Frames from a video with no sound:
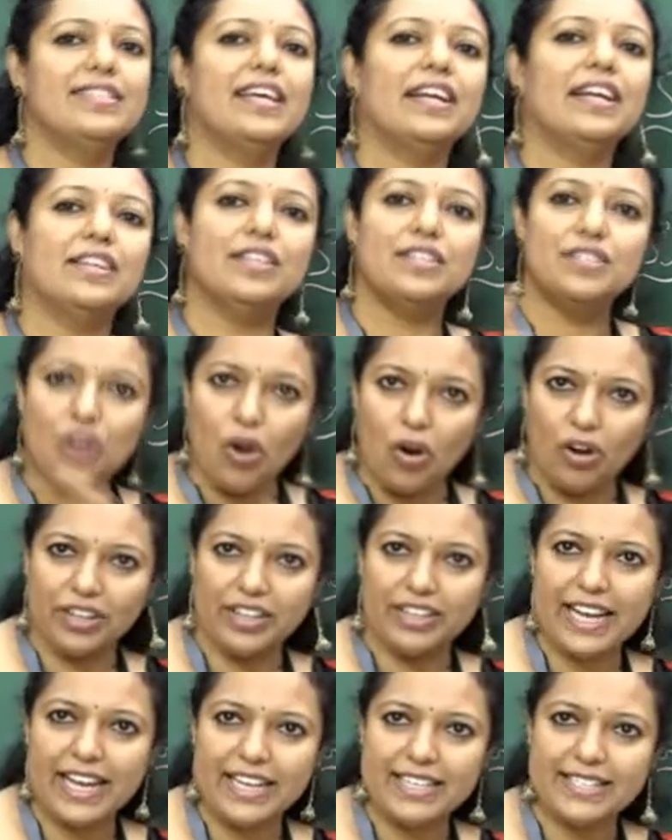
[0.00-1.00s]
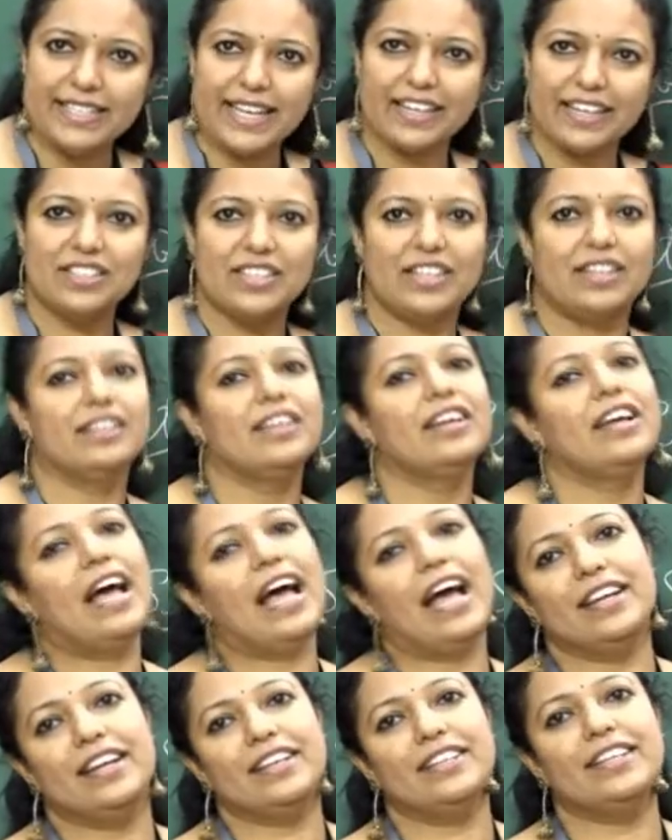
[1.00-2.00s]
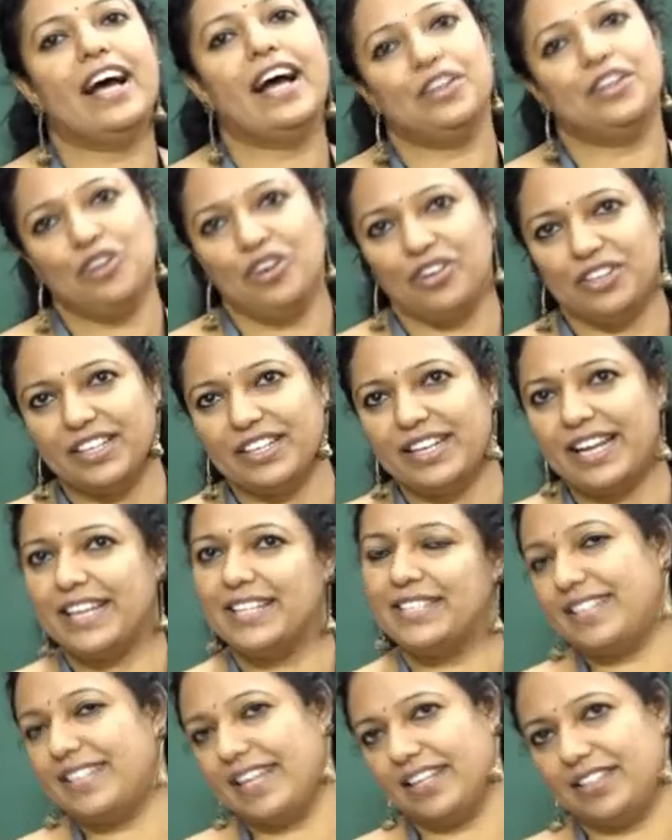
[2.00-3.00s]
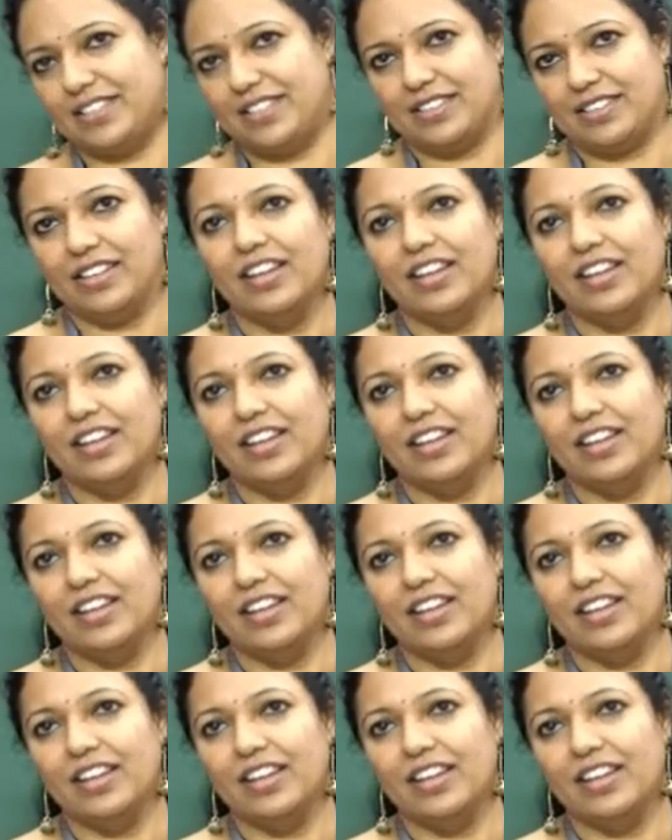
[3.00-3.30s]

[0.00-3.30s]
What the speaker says: that is organized sector and the unorganized sector.